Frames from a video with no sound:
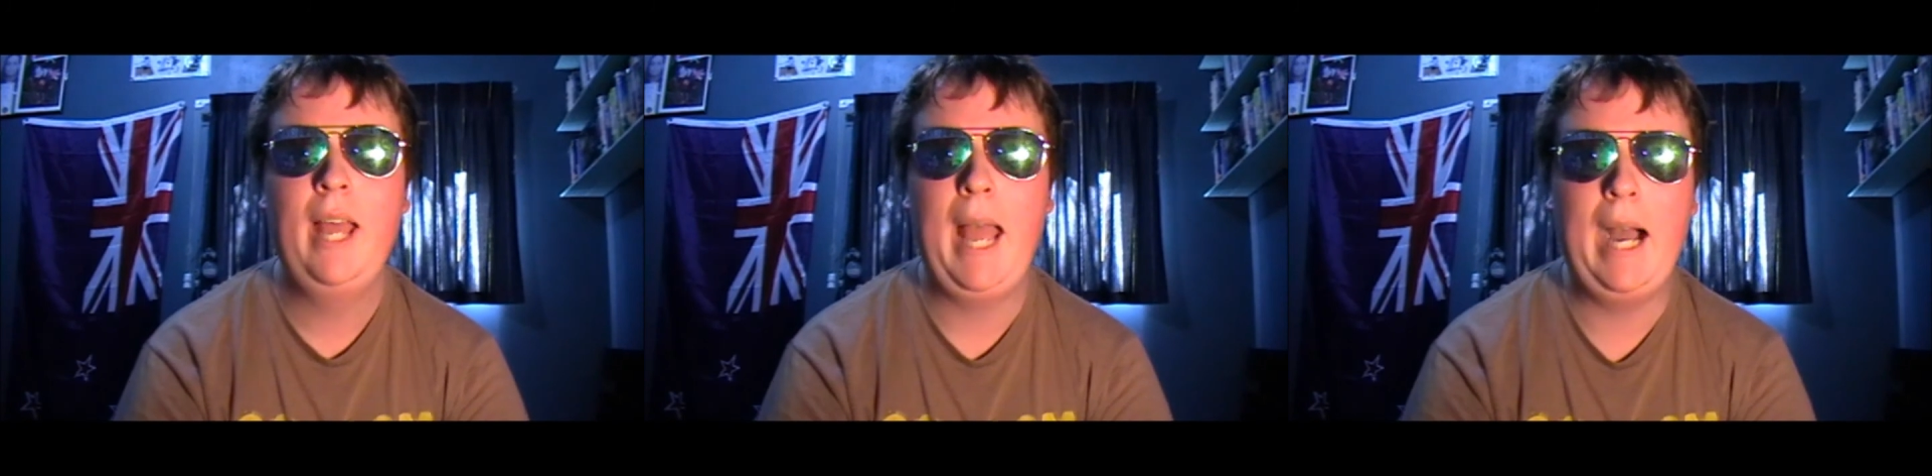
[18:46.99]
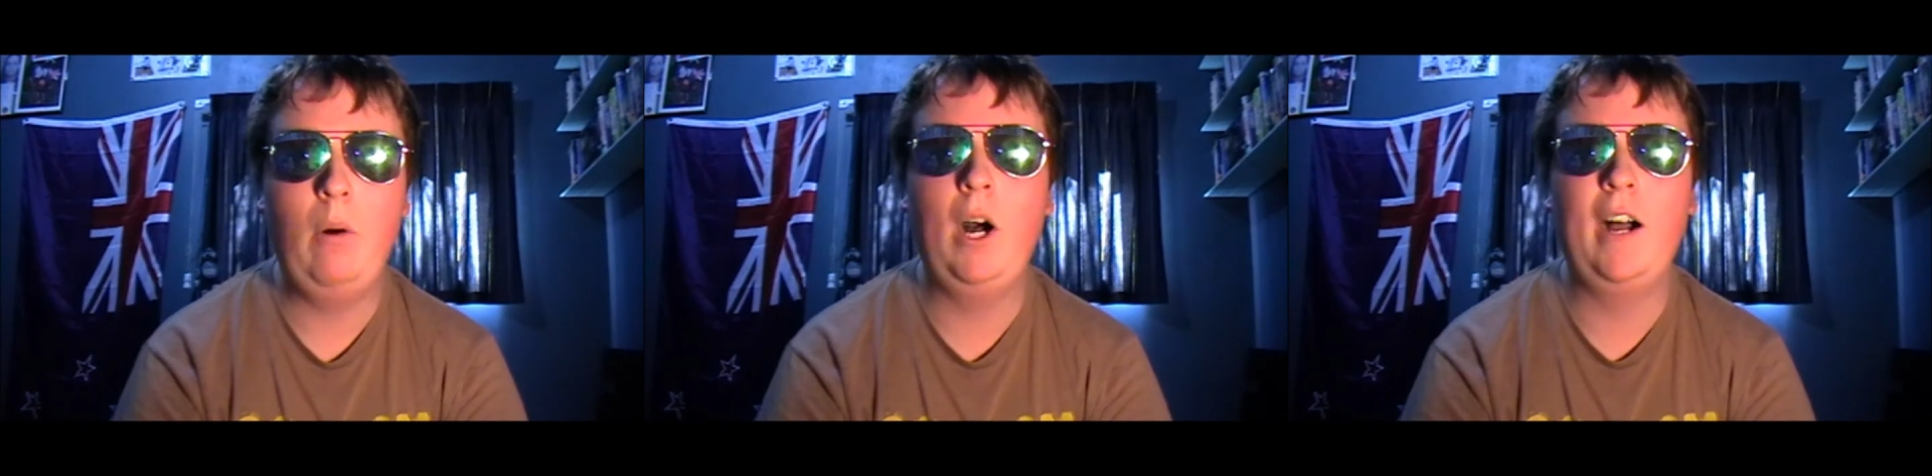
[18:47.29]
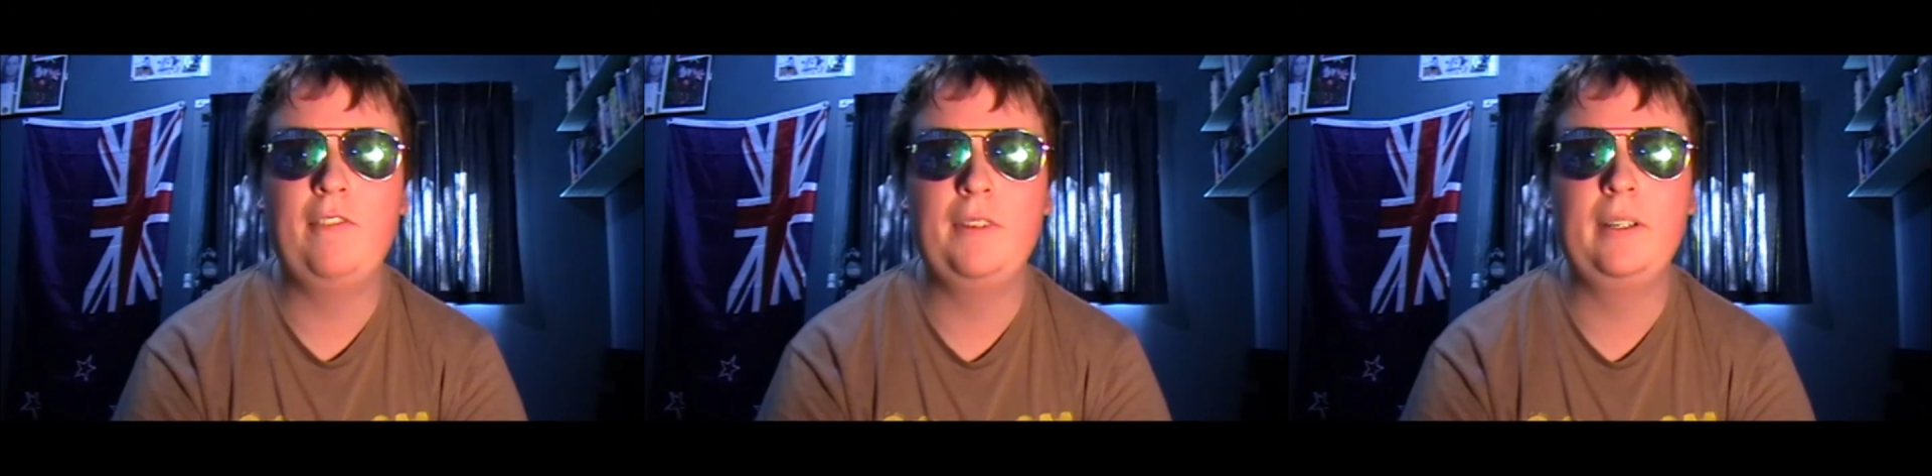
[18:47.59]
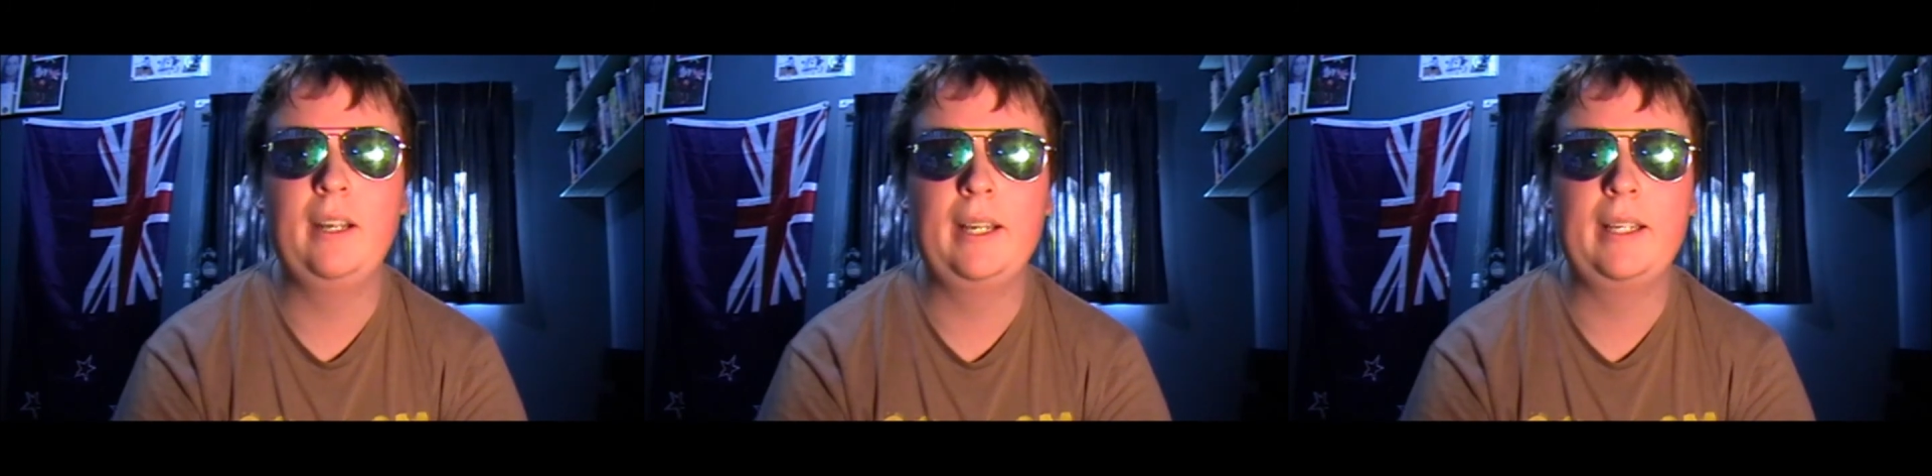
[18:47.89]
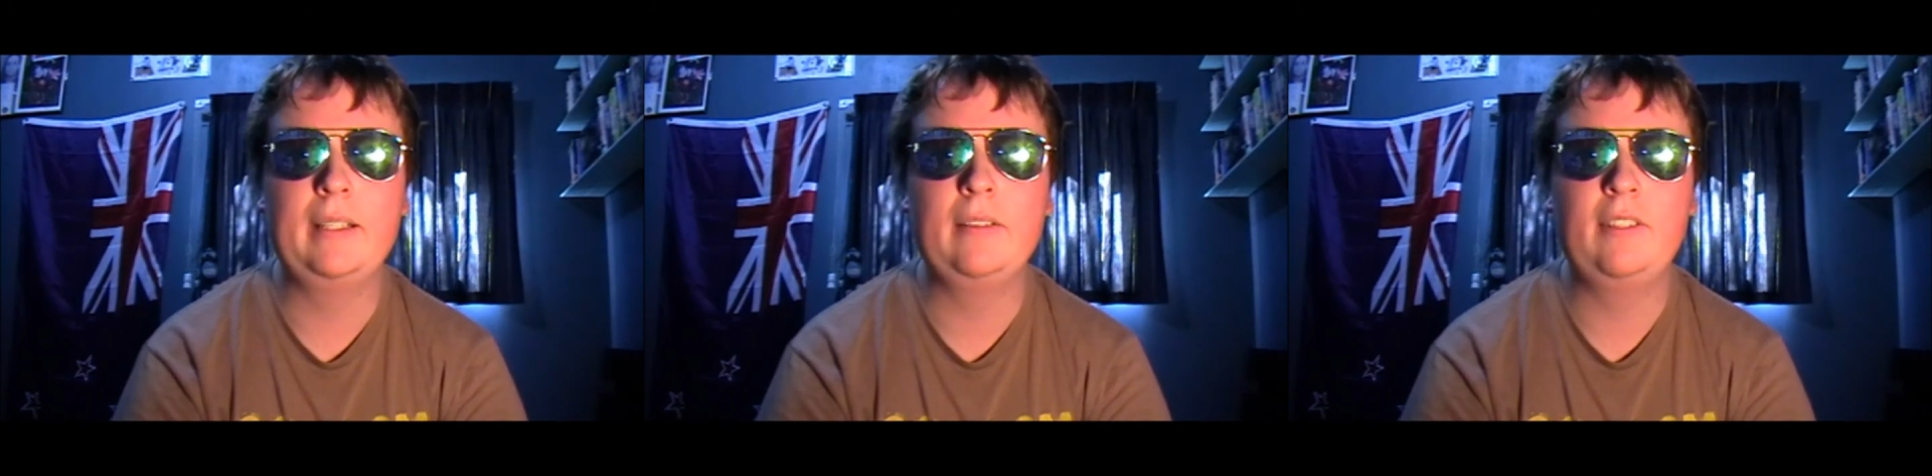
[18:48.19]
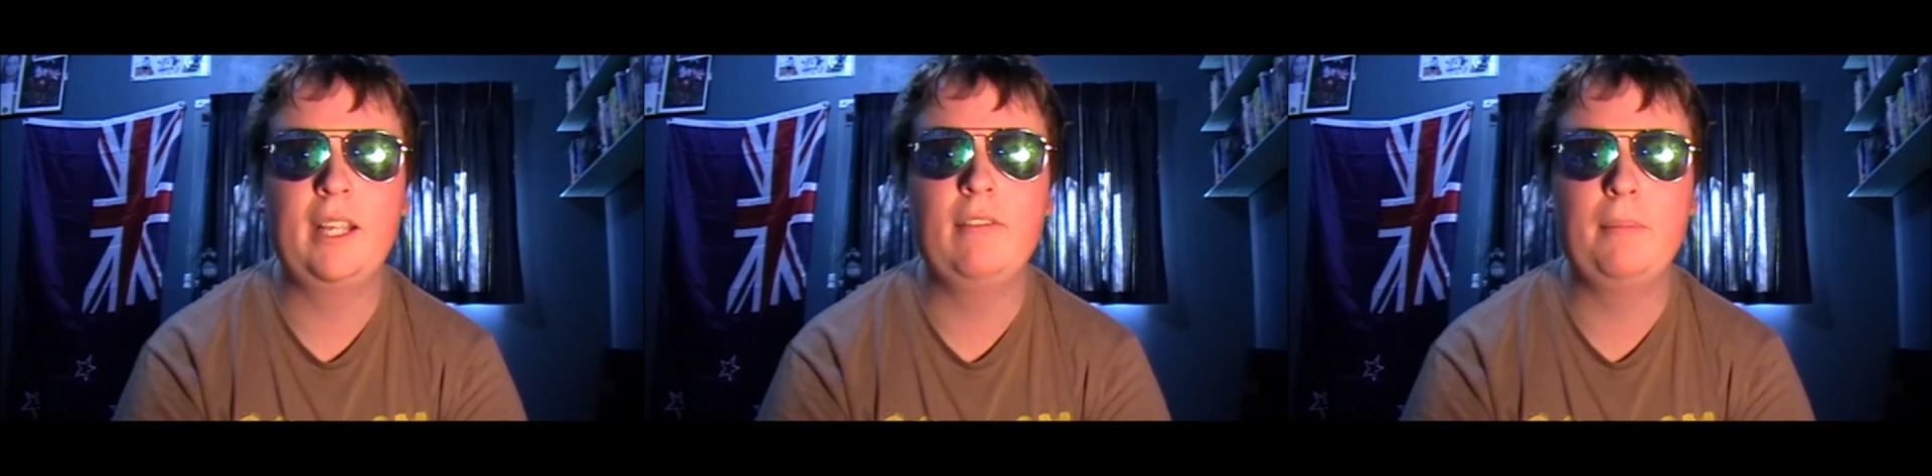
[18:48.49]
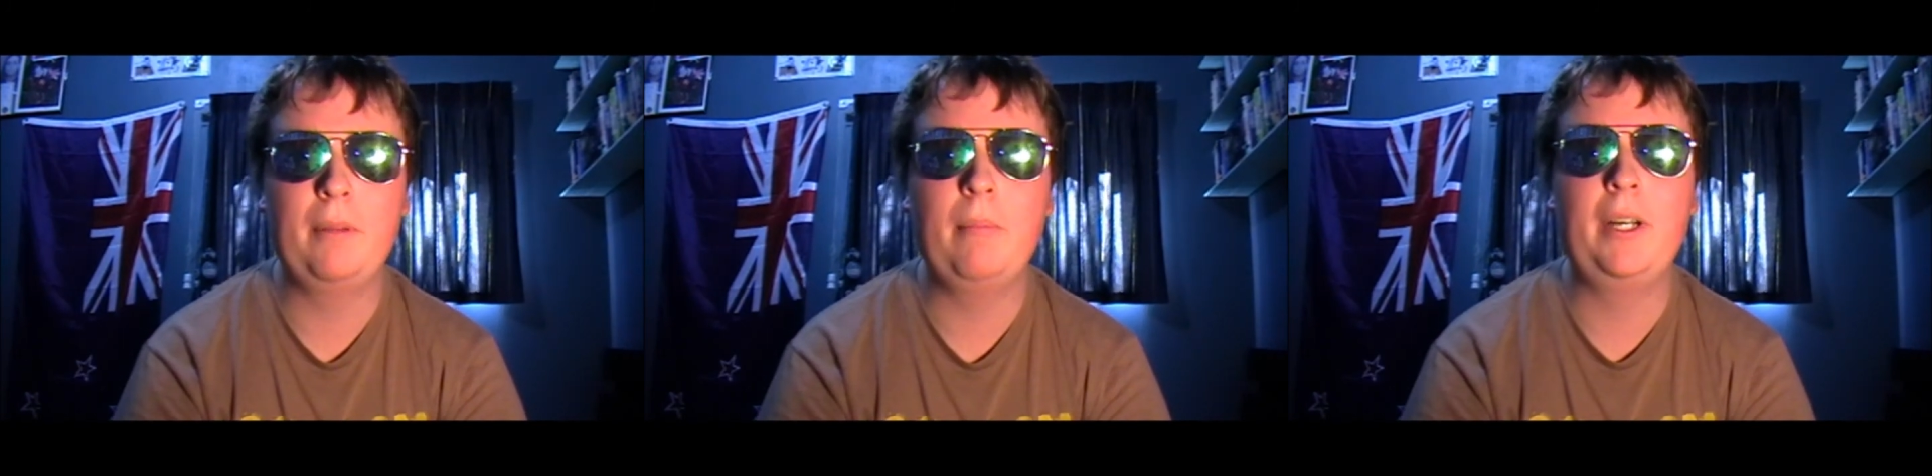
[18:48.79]
how often I can save
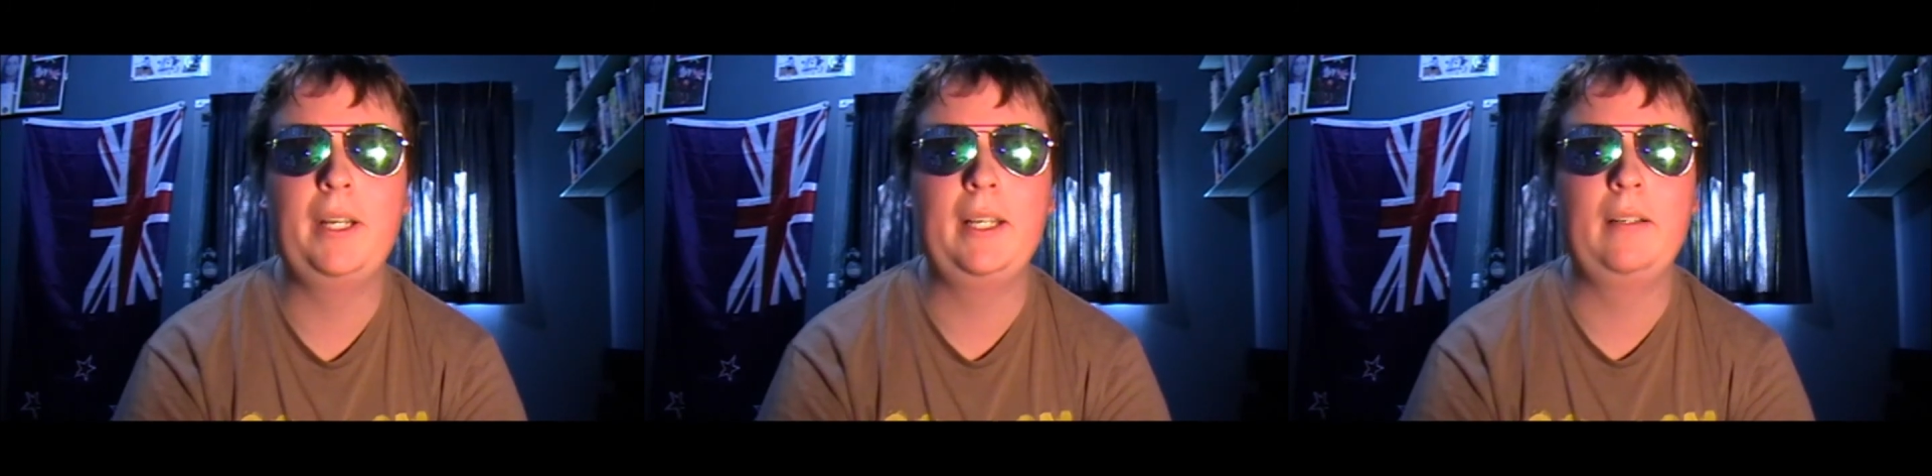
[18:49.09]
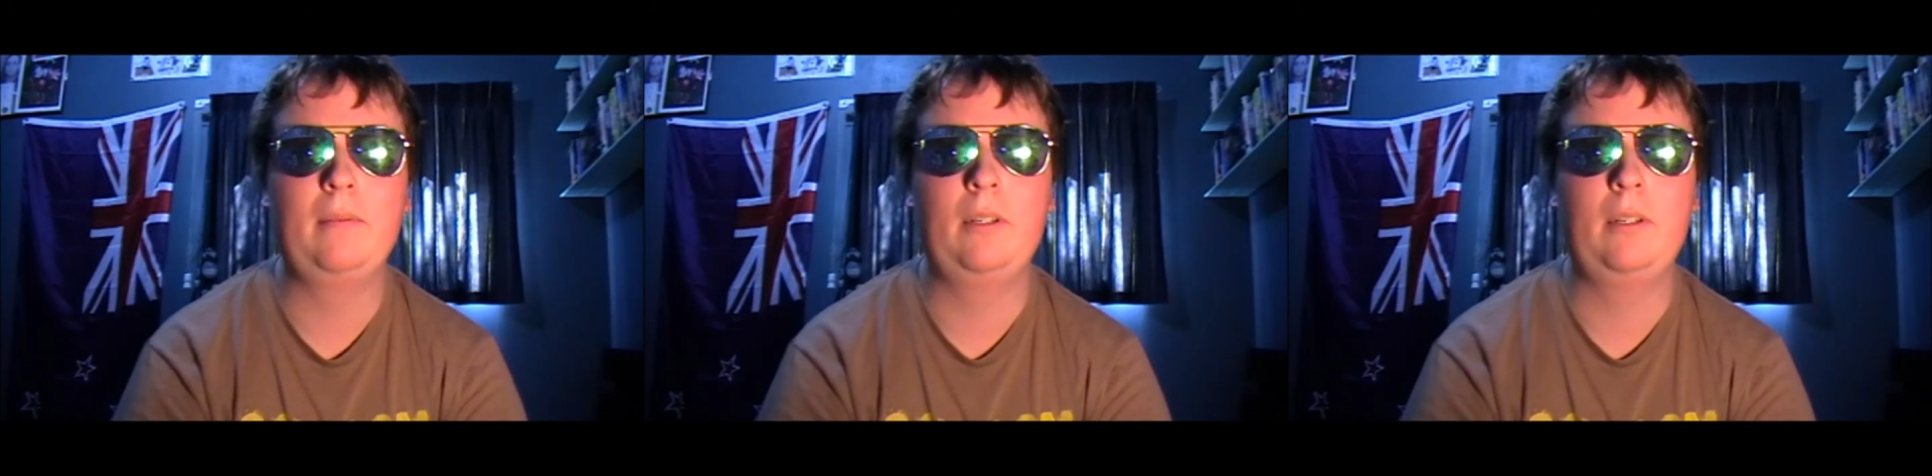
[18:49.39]
up the money and